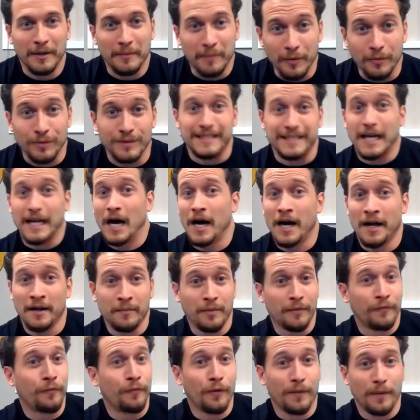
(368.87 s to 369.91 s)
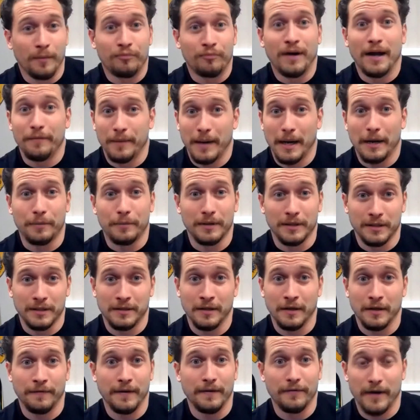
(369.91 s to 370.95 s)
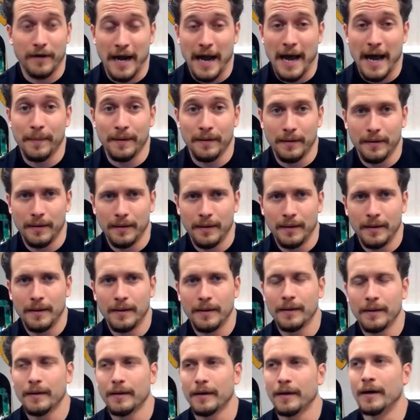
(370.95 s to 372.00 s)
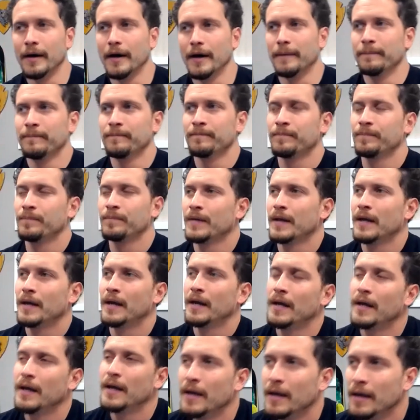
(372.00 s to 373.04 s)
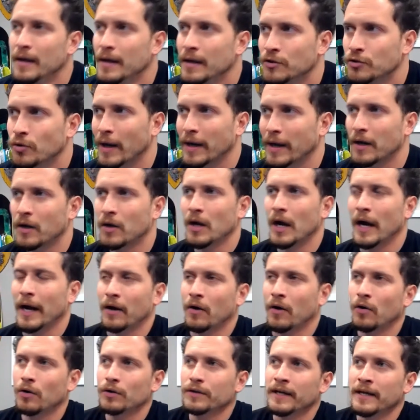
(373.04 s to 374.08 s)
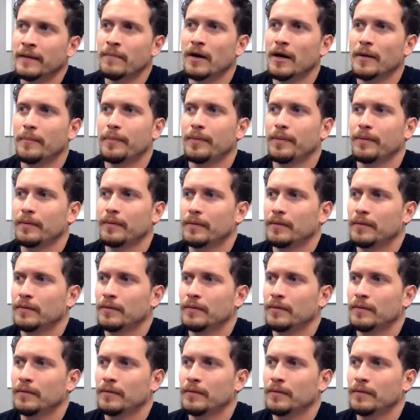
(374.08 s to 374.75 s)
but was gone before the private equity stuff ever happened. So I called him up,